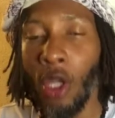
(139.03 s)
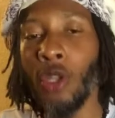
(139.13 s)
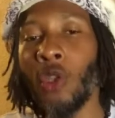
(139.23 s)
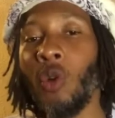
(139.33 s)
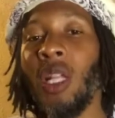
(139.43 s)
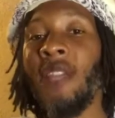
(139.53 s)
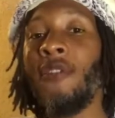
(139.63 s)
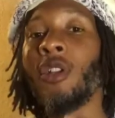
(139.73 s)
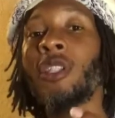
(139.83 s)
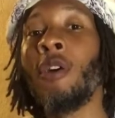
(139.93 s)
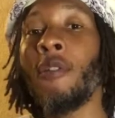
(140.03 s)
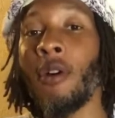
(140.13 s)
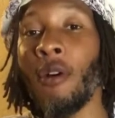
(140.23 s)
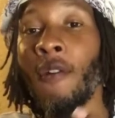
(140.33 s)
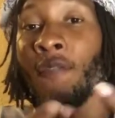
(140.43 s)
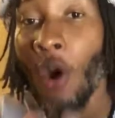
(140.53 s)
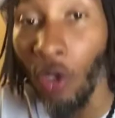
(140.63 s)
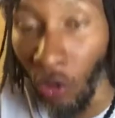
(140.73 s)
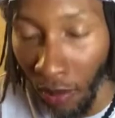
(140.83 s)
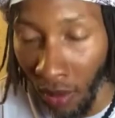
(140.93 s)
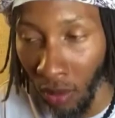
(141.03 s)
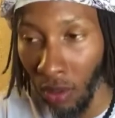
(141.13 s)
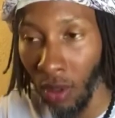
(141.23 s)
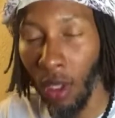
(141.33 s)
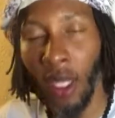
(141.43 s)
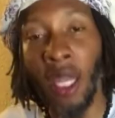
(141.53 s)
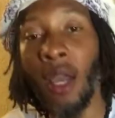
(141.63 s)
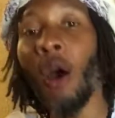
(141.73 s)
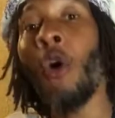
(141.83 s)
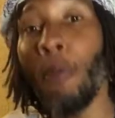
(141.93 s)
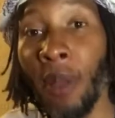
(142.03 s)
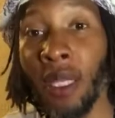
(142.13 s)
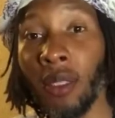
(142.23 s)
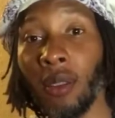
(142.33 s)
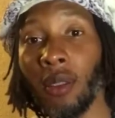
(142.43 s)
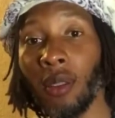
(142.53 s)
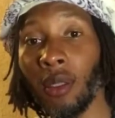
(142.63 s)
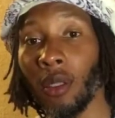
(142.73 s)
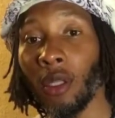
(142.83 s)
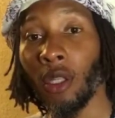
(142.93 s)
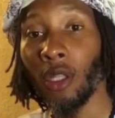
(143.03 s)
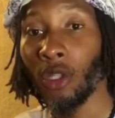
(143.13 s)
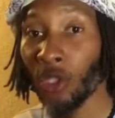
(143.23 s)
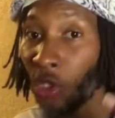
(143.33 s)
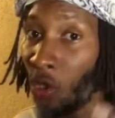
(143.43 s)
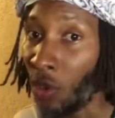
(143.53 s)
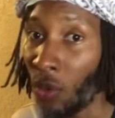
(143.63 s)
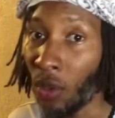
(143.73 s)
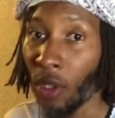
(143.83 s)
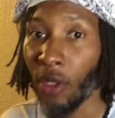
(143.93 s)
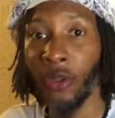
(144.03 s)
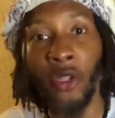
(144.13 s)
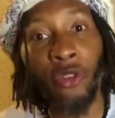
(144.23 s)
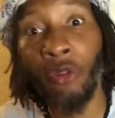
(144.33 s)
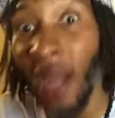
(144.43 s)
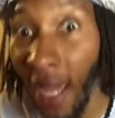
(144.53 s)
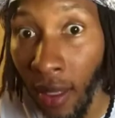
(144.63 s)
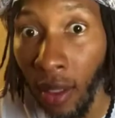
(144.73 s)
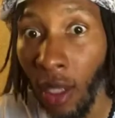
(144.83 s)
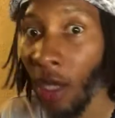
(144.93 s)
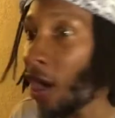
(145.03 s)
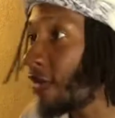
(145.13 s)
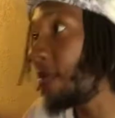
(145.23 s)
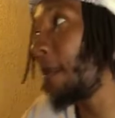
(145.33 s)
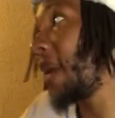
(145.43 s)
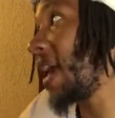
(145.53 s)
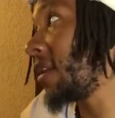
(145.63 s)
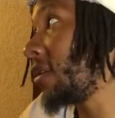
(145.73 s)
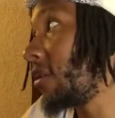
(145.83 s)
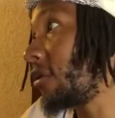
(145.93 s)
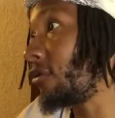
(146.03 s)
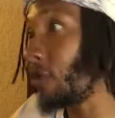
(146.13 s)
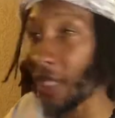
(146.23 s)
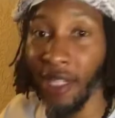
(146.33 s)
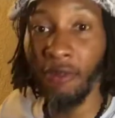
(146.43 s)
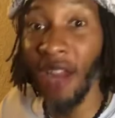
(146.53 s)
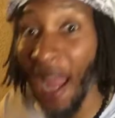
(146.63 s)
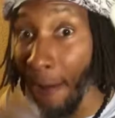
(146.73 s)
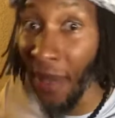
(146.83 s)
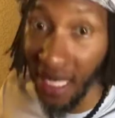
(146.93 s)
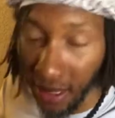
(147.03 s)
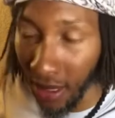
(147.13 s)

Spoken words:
you leave yourself vulnerable and open to the threat of men running rampant